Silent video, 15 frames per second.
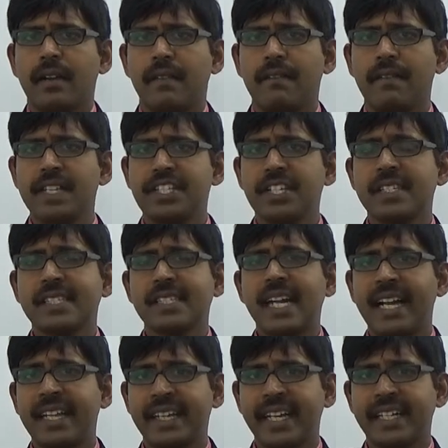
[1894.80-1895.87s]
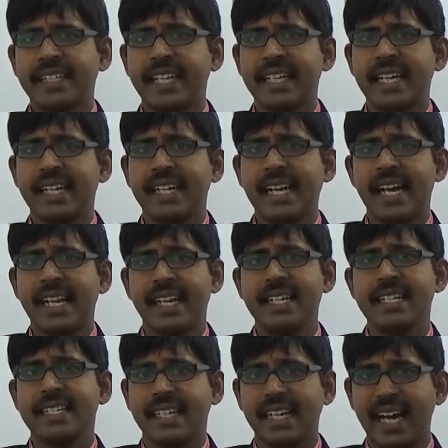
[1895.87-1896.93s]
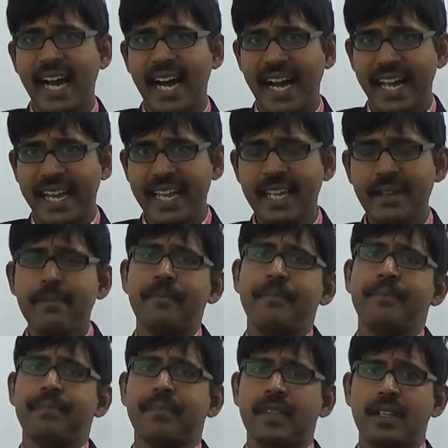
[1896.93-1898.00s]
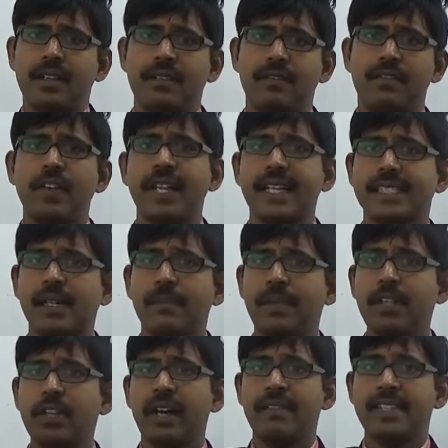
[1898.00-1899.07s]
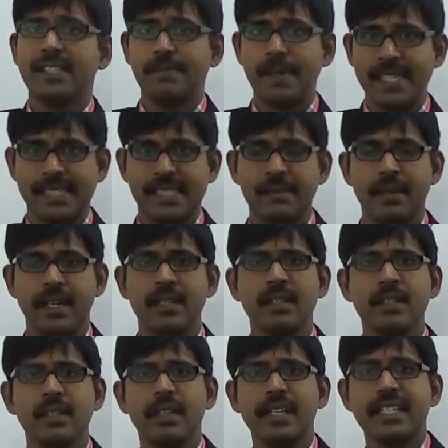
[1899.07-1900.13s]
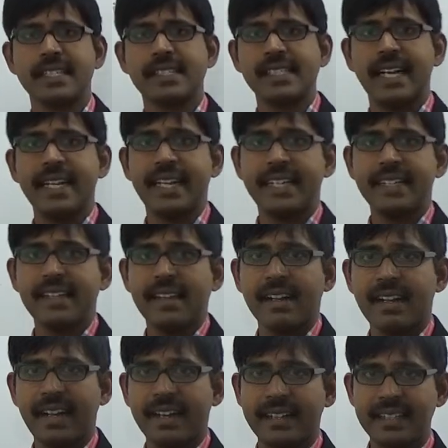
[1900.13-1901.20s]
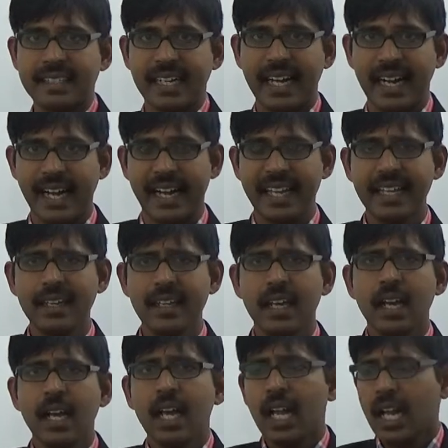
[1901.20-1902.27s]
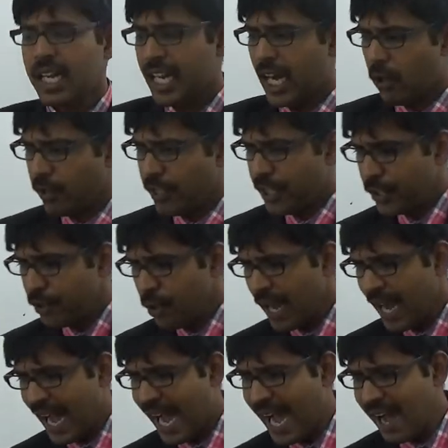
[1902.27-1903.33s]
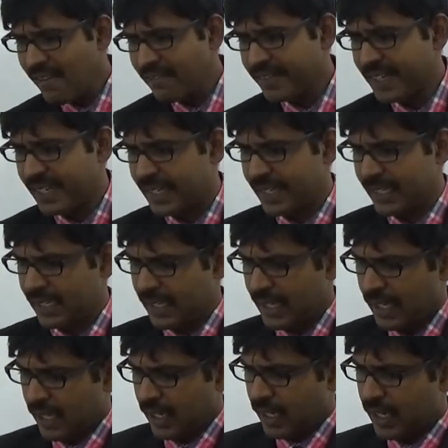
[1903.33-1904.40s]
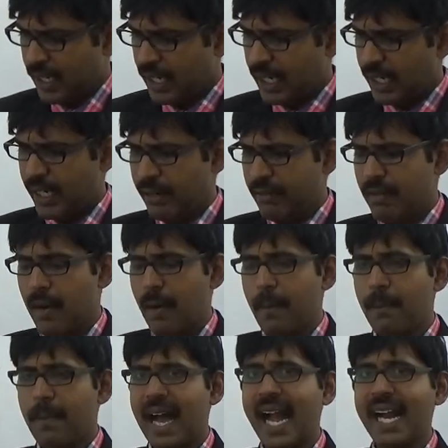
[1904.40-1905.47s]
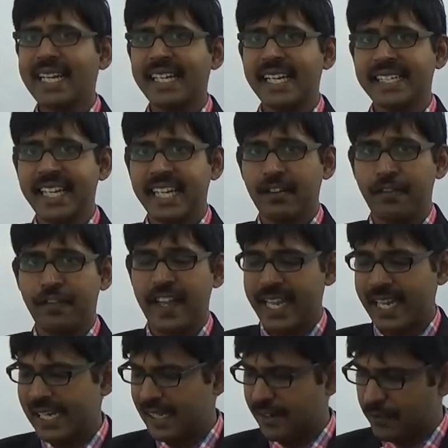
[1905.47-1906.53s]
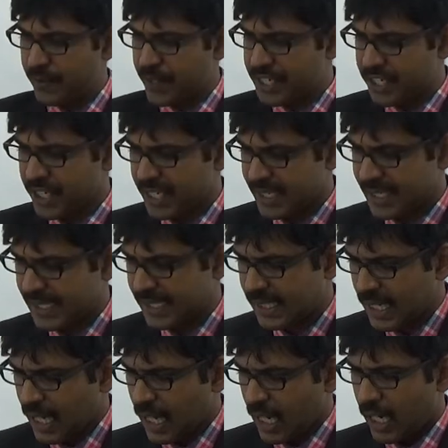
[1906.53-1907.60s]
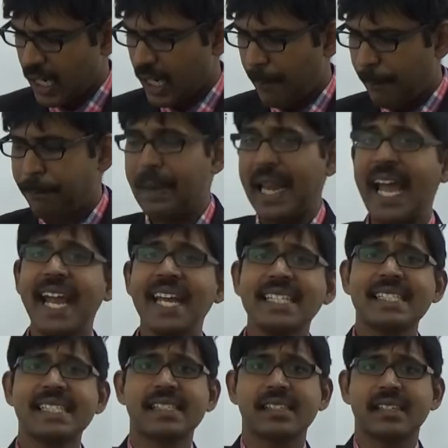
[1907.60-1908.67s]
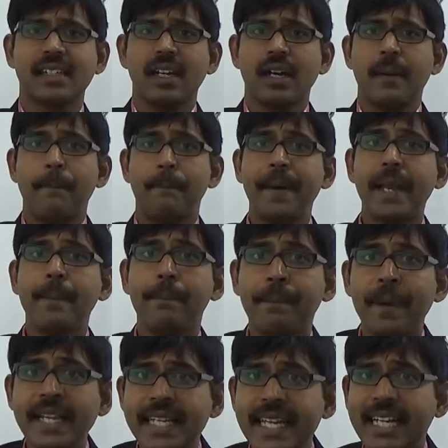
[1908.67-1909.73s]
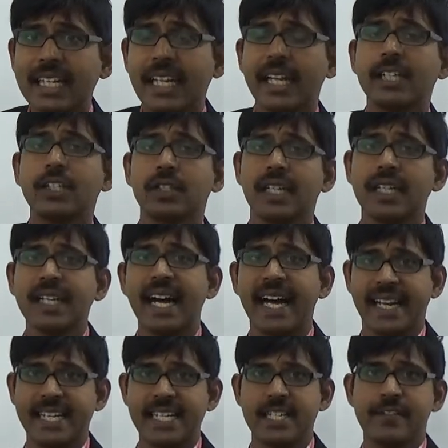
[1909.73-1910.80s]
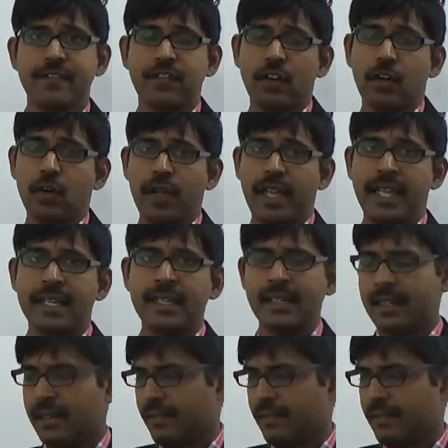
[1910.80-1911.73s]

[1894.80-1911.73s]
which is conducting a current I. For example, you have a specimen, it is conducting a current I. Now you have a magnetic field which is placed perpendicular to the current flowing.